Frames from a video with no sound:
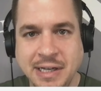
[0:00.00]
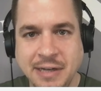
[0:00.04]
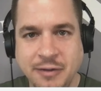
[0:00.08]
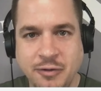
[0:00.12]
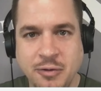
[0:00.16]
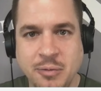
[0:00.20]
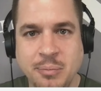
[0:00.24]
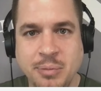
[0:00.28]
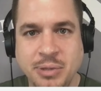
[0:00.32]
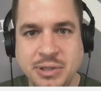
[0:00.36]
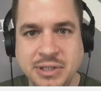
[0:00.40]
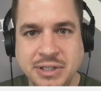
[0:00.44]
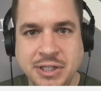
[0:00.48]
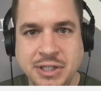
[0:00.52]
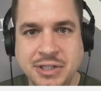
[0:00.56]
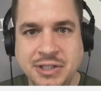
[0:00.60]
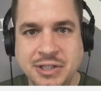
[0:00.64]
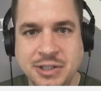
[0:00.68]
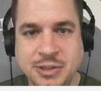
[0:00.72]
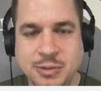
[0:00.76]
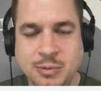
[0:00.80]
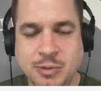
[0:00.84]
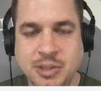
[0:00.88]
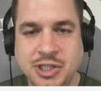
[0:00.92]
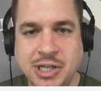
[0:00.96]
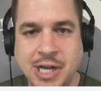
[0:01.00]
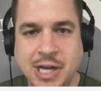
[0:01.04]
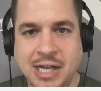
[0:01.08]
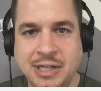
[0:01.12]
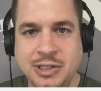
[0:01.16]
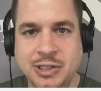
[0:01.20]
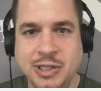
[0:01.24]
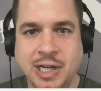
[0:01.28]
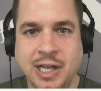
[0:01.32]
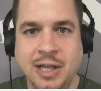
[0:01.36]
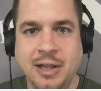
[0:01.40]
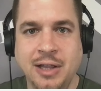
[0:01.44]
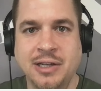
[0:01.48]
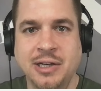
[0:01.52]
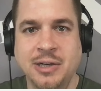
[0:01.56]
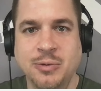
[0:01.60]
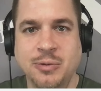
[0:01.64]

different positions with Josh Allen,